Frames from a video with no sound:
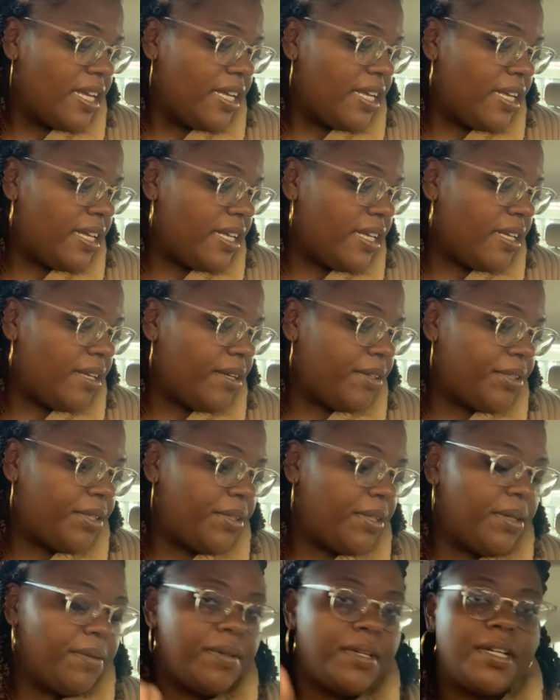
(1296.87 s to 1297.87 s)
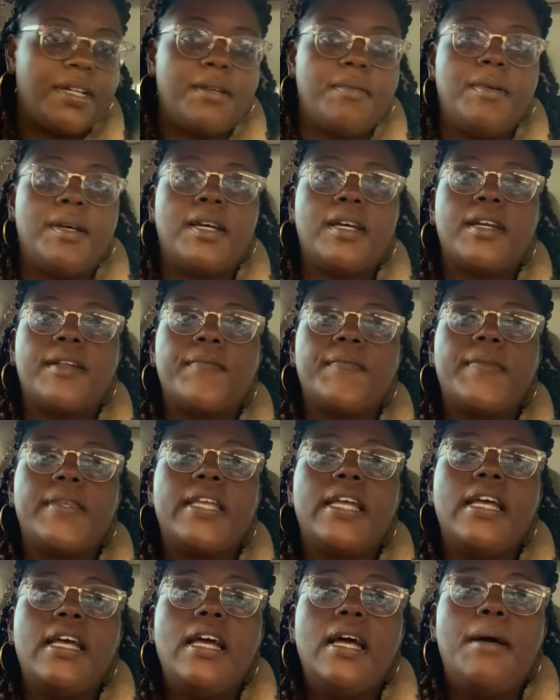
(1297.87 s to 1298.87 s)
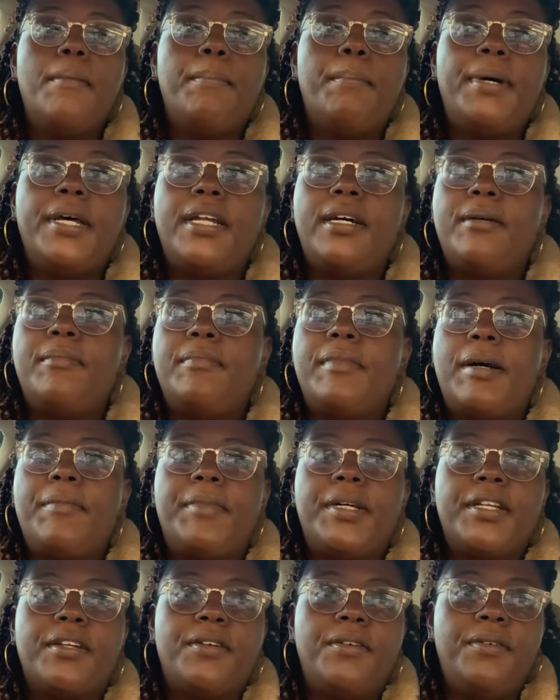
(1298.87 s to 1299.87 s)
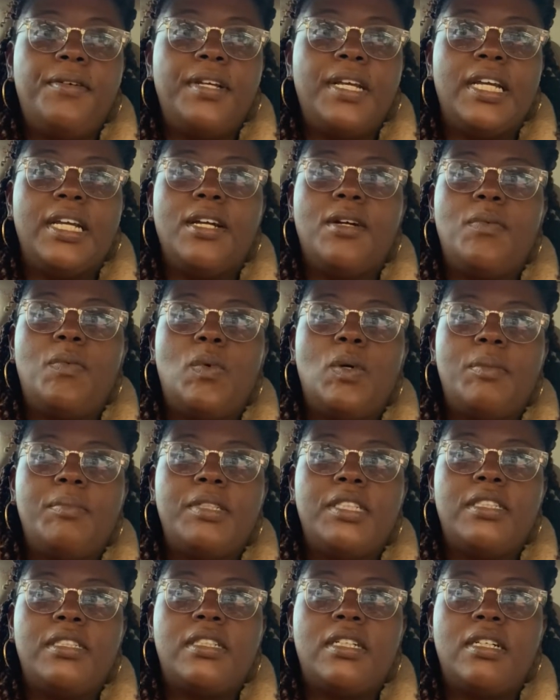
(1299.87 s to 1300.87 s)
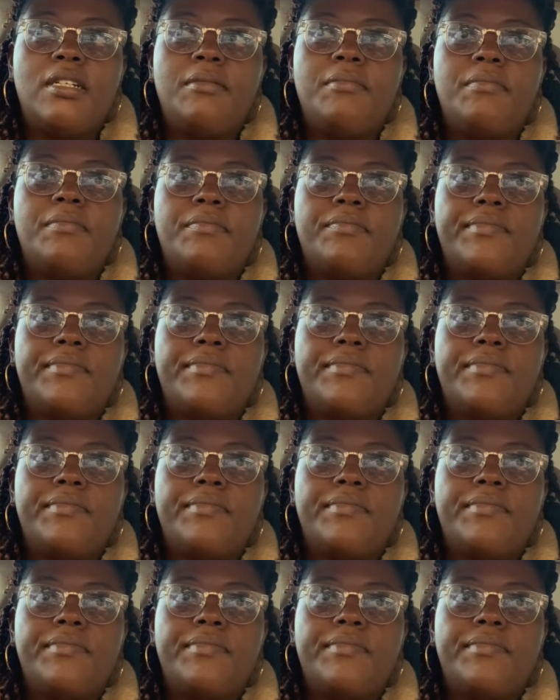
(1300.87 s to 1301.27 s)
Uh, I'll do that when I get back. But um, I'm about to go in here, warm this up.